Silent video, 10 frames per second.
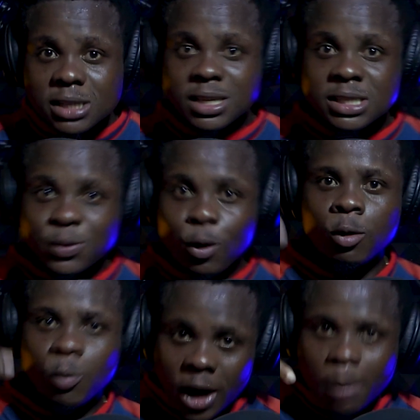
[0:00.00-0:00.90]
a
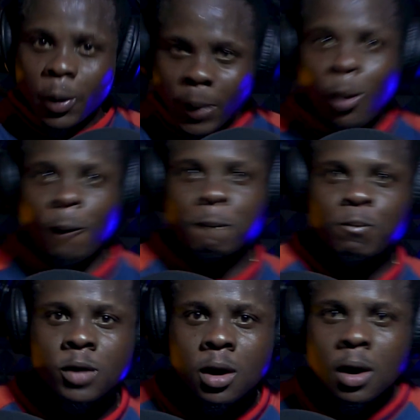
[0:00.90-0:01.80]
T-Squad. What am I showing?
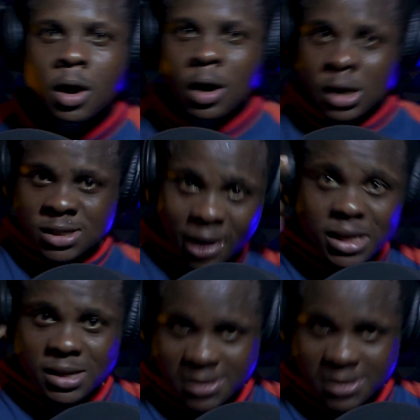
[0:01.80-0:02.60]
So,